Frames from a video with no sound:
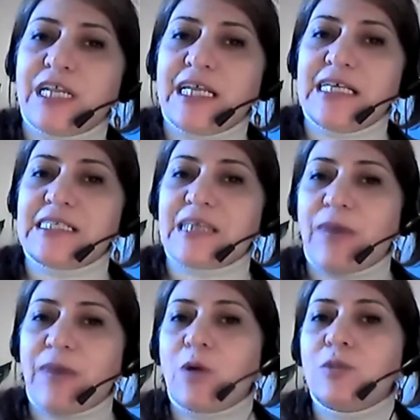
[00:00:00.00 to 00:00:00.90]
is
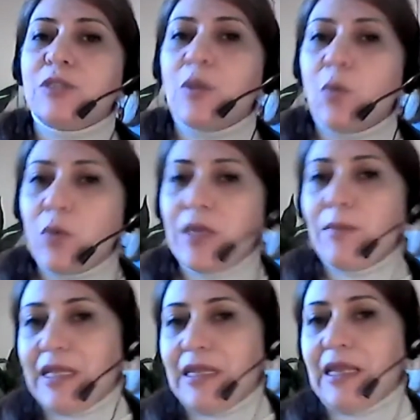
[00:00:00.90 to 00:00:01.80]
about
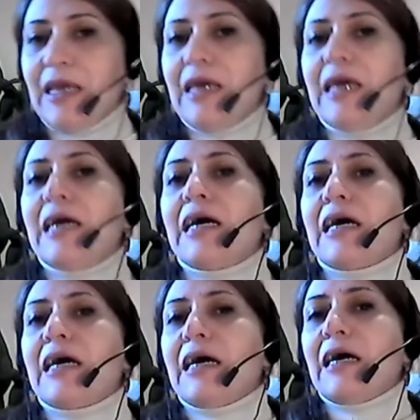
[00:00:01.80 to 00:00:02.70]
women
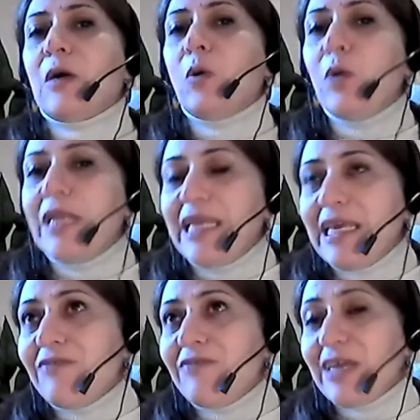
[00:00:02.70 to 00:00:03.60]
who
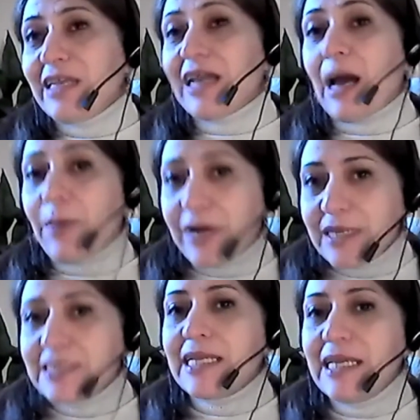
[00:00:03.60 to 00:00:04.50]
live in
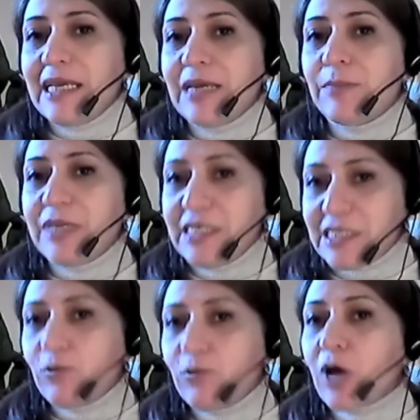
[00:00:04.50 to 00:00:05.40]
apparently
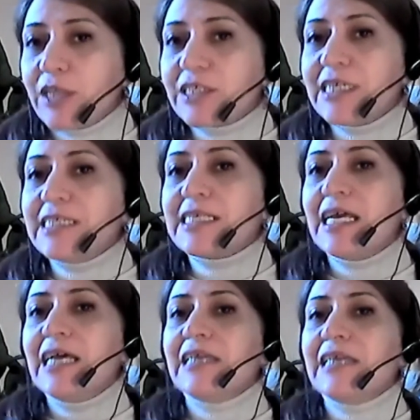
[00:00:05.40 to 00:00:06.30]
peaceful countries
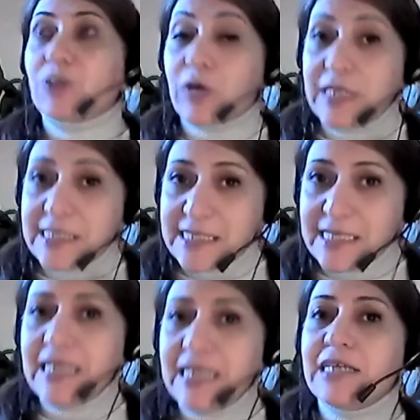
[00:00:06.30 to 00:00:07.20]
that are
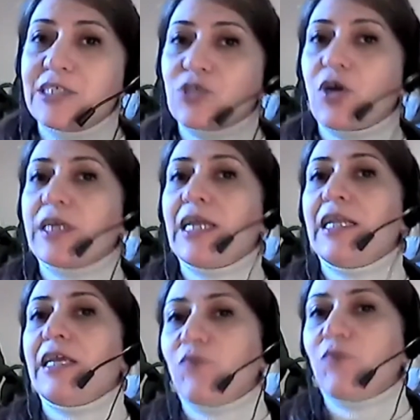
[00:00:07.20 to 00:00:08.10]
still
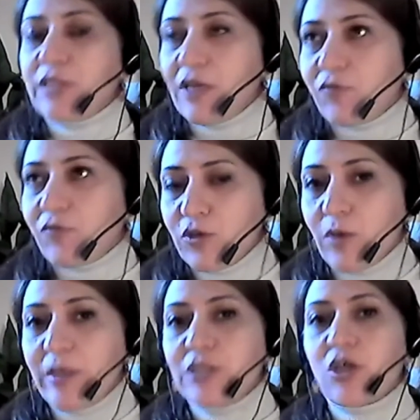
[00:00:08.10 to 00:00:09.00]
struggling for their
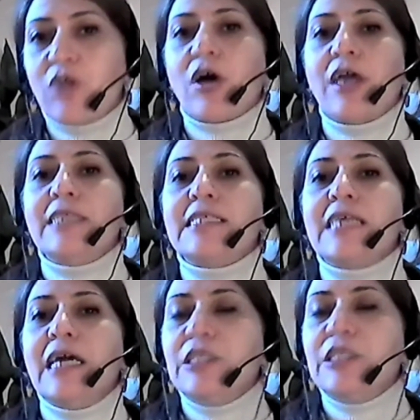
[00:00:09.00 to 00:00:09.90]
fundamental rights
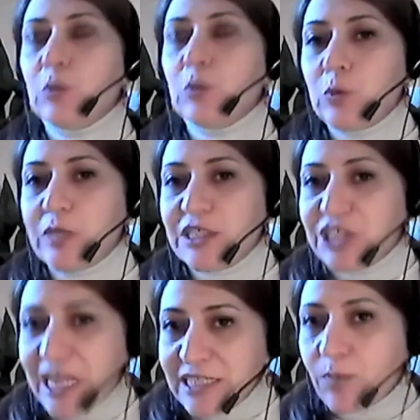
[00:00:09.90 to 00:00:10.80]
due to the
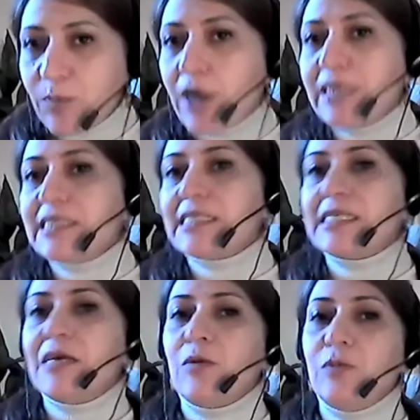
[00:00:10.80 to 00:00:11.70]
gender bias,
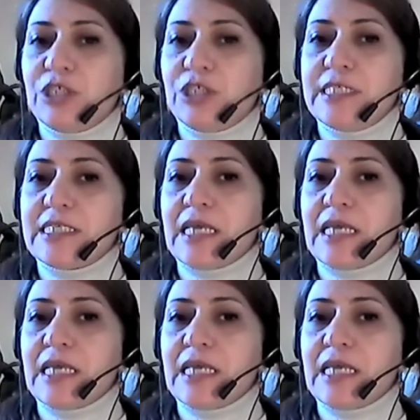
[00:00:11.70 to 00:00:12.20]
which is